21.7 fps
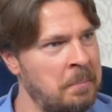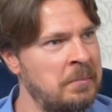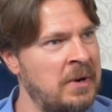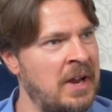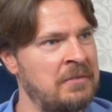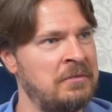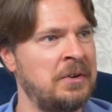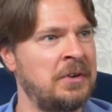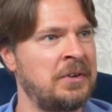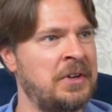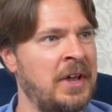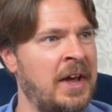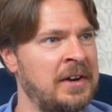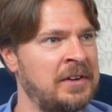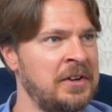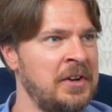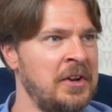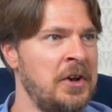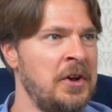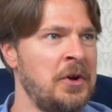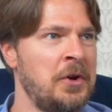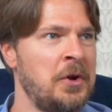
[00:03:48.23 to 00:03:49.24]
level that
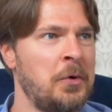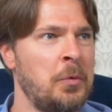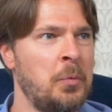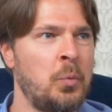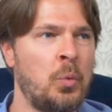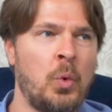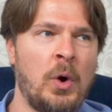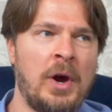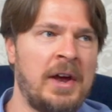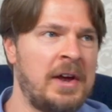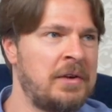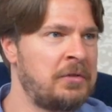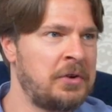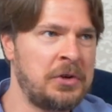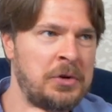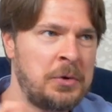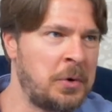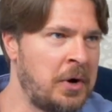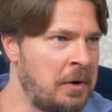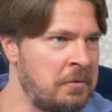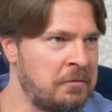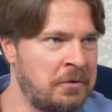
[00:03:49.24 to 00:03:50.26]
wherever
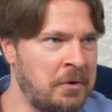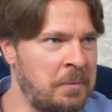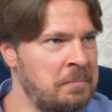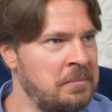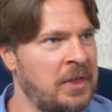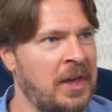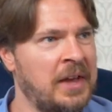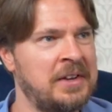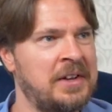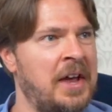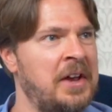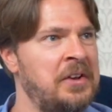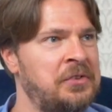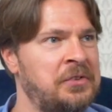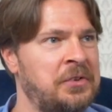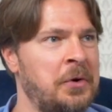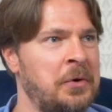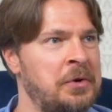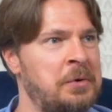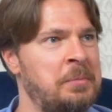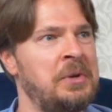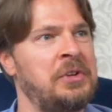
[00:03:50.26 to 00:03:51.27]
you come from, there's
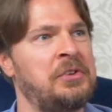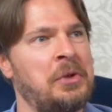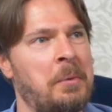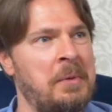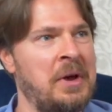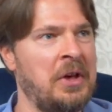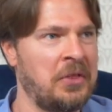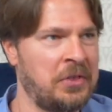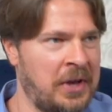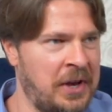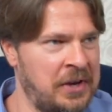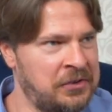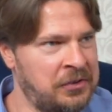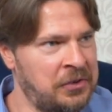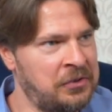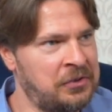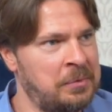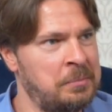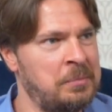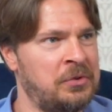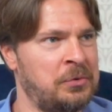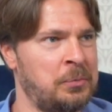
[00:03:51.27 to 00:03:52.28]
going to be some healthcare
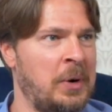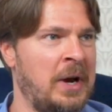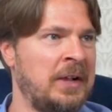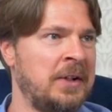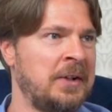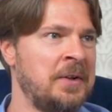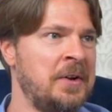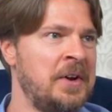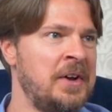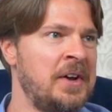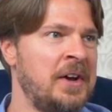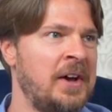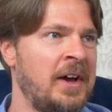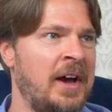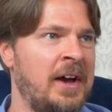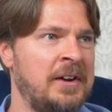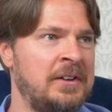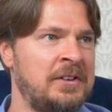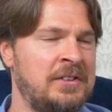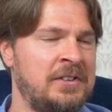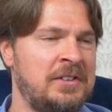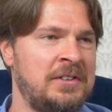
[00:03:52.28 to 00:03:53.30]
system as well,
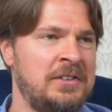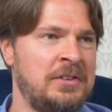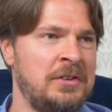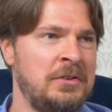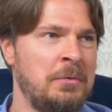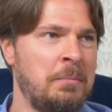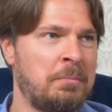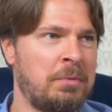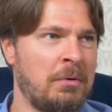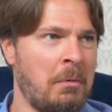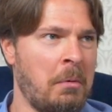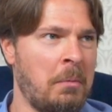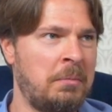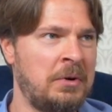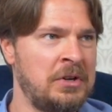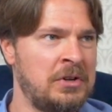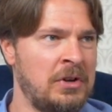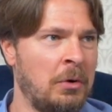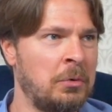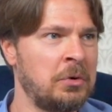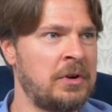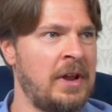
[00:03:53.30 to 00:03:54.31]
and you probably
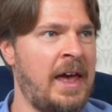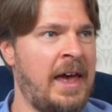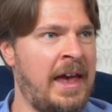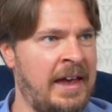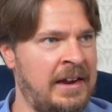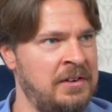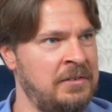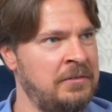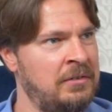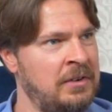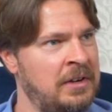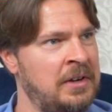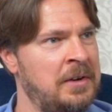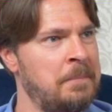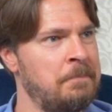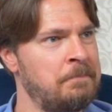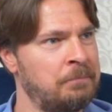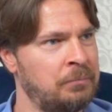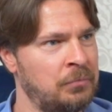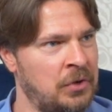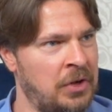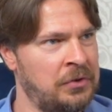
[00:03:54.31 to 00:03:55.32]
don't envy
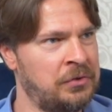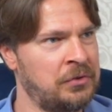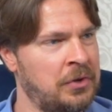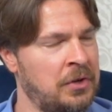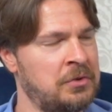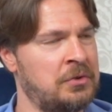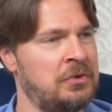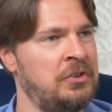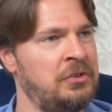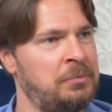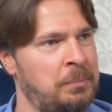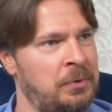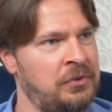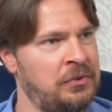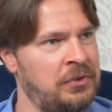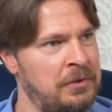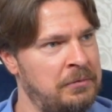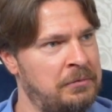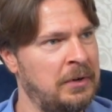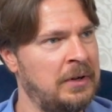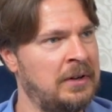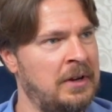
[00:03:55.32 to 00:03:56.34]
this country
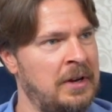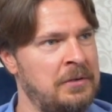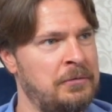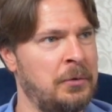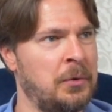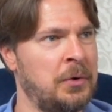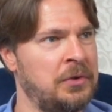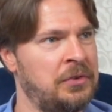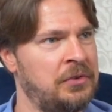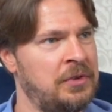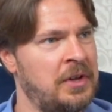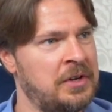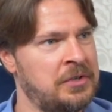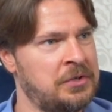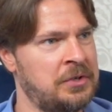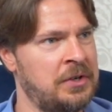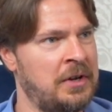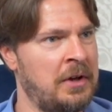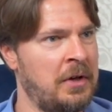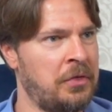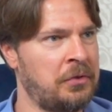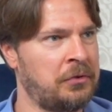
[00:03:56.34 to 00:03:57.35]
specifically for its
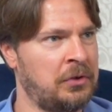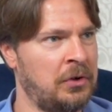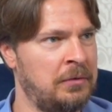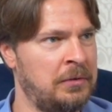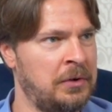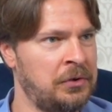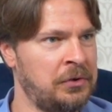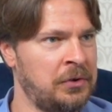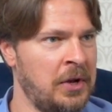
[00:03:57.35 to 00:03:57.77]
National Health Service.